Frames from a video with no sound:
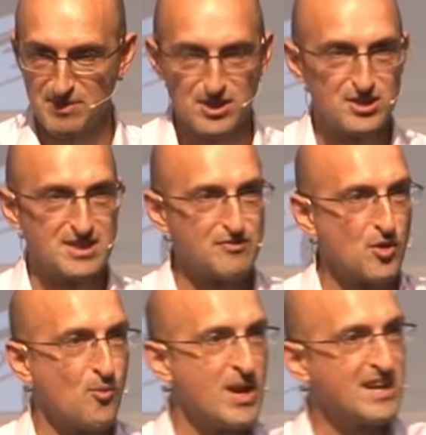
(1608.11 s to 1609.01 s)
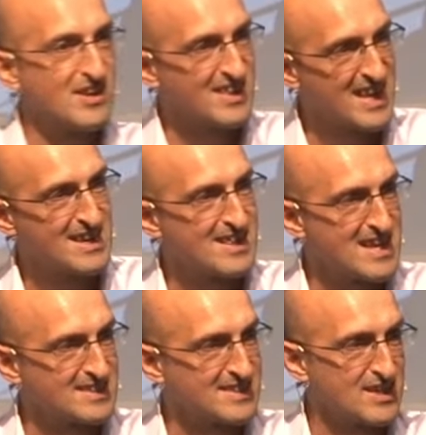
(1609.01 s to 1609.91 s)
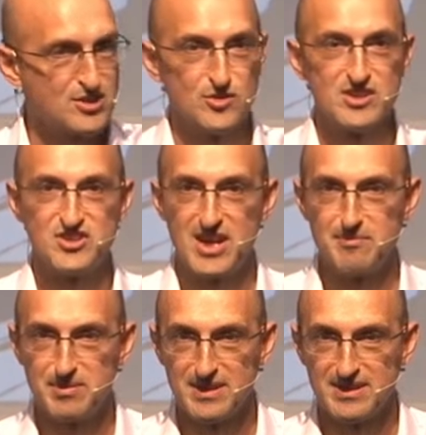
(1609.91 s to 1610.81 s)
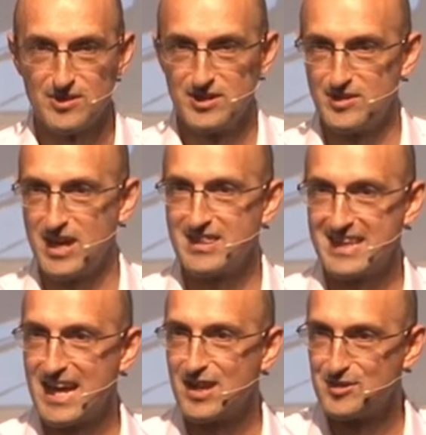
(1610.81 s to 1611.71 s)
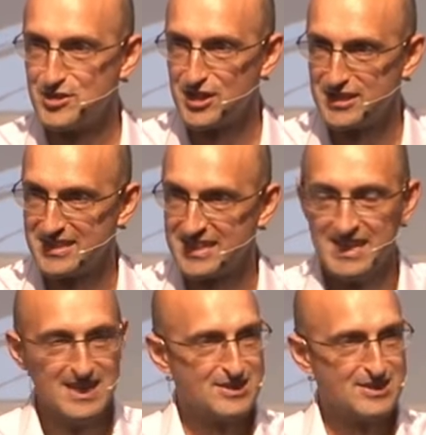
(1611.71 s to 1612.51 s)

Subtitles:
because if you're winning at the end of that stage, you're the champion. You get the yellow jersey.